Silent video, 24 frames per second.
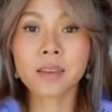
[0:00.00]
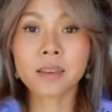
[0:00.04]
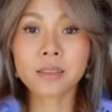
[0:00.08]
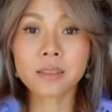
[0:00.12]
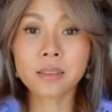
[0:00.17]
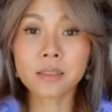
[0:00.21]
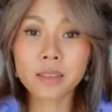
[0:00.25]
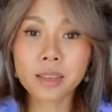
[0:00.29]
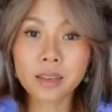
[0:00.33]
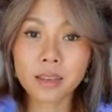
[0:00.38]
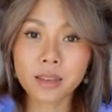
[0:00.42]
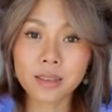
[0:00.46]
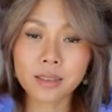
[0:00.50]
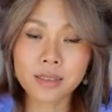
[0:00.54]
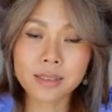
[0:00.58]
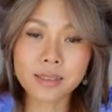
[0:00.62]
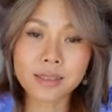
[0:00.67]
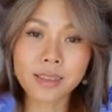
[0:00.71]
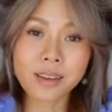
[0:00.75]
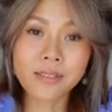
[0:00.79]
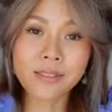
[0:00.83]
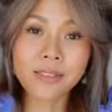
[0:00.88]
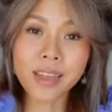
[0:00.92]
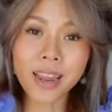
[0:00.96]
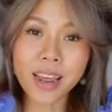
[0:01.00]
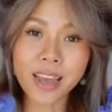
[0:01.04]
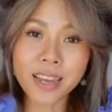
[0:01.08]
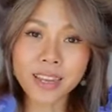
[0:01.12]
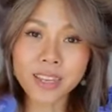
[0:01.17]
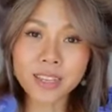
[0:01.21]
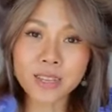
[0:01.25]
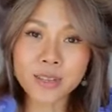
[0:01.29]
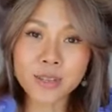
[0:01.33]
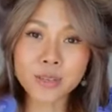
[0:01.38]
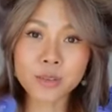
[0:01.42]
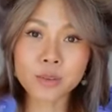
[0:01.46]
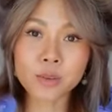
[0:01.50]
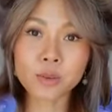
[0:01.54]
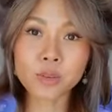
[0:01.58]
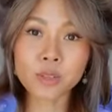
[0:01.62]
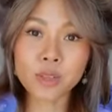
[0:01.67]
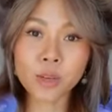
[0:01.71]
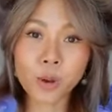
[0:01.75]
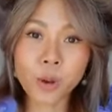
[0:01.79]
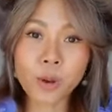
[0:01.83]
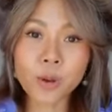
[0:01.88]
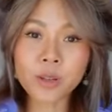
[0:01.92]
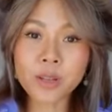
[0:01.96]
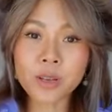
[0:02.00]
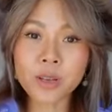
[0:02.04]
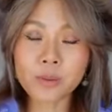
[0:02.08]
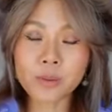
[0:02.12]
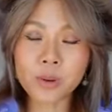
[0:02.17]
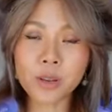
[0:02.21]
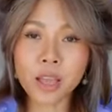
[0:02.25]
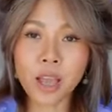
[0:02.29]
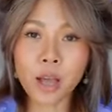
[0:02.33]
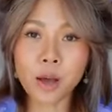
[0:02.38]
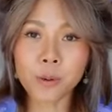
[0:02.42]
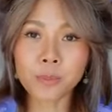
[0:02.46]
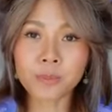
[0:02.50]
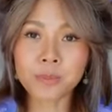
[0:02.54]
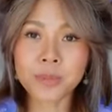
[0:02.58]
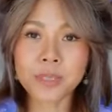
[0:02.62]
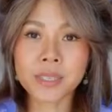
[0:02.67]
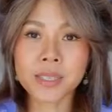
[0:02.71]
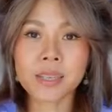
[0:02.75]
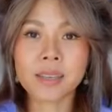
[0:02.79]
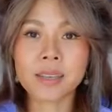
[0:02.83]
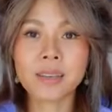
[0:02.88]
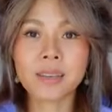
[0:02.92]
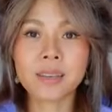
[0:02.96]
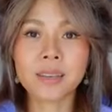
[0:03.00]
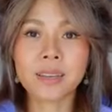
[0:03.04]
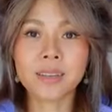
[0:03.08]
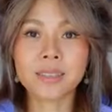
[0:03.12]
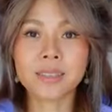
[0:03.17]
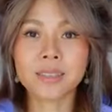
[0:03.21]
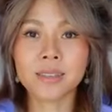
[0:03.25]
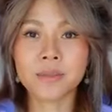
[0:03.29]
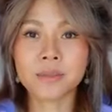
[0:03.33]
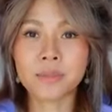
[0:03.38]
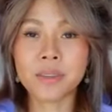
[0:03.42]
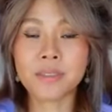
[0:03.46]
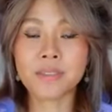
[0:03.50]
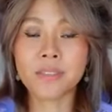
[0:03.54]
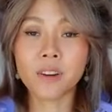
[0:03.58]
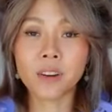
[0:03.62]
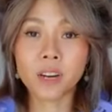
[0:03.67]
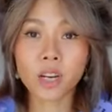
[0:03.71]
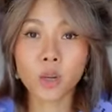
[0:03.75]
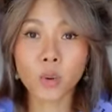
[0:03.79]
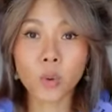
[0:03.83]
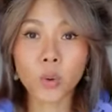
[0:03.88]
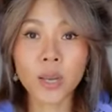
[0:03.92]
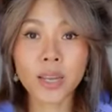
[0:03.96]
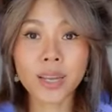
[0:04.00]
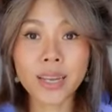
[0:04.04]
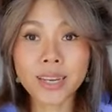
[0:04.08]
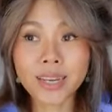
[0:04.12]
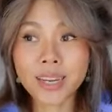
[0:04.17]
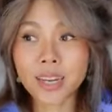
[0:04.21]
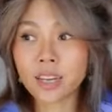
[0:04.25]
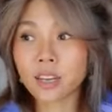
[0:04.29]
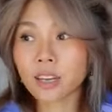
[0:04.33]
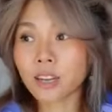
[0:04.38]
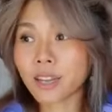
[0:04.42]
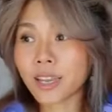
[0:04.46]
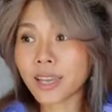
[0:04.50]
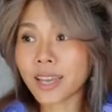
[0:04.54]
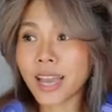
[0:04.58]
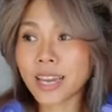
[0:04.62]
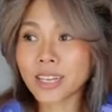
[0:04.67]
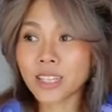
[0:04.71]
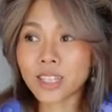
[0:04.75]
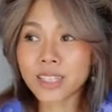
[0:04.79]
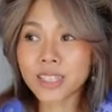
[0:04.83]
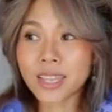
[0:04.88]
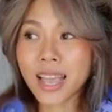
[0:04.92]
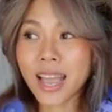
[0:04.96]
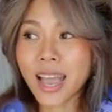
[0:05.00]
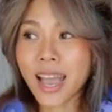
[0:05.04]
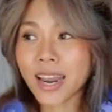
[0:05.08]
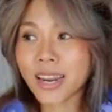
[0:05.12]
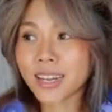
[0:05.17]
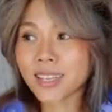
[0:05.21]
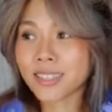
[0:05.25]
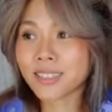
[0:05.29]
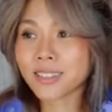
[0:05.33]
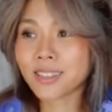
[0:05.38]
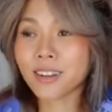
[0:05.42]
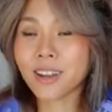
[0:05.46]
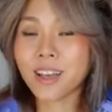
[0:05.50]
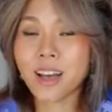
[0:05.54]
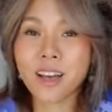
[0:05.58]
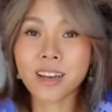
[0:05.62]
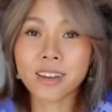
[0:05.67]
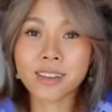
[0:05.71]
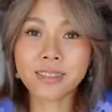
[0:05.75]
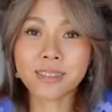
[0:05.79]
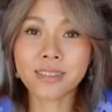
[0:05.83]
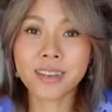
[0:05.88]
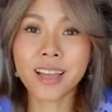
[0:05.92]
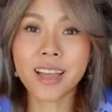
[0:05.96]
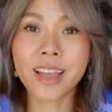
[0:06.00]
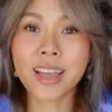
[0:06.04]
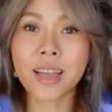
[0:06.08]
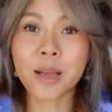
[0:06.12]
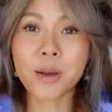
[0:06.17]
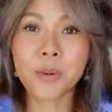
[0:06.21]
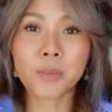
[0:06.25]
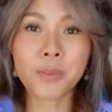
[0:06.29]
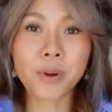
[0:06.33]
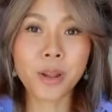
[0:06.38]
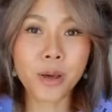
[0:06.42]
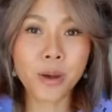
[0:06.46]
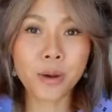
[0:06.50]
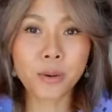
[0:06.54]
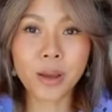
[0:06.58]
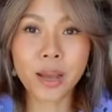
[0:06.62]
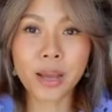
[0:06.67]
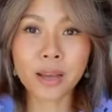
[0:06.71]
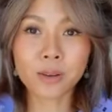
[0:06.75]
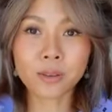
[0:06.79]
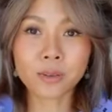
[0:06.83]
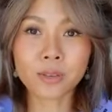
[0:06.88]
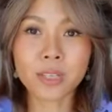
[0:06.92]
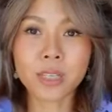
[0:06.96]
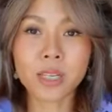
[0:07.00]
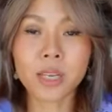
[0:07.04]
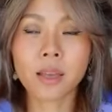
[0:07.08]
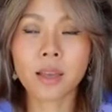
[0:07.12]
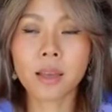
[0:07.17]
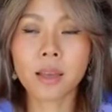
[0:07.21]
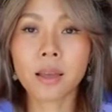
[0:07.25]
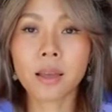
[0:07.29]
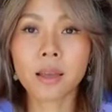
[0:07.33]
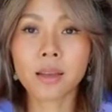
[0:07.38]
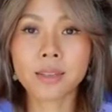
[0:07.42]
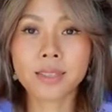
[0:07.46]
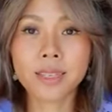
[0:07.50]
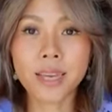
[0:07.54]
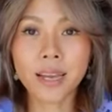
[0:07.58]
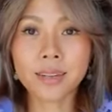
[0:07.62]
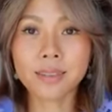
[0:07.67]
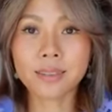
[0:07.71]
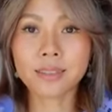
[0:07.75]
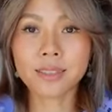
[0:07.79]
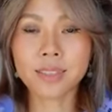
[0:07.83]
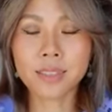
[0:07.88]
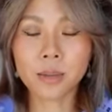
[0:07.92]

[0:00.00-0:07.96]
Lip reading: So the stuff that I use totally helps it to be very quick, and it looked like I just had a salon blowout done.